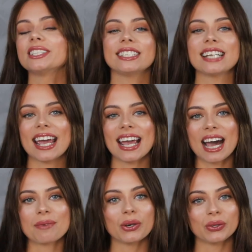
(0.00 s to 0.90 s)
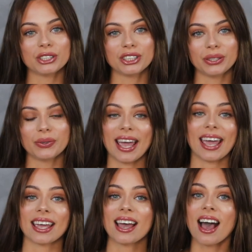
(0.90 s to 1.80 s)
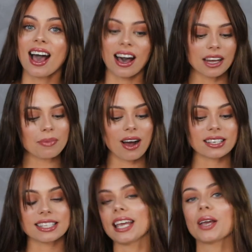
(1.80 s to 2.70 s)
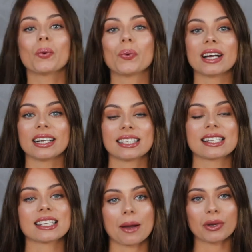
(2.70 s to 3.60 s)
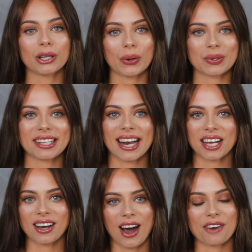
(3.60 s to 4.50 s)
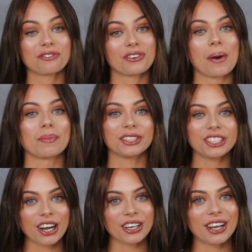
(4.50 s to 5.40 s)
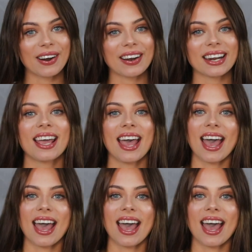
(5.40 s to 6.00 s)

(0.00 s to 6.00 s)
Today I'm going to do a unboxing with some clothes that I got from Junkyard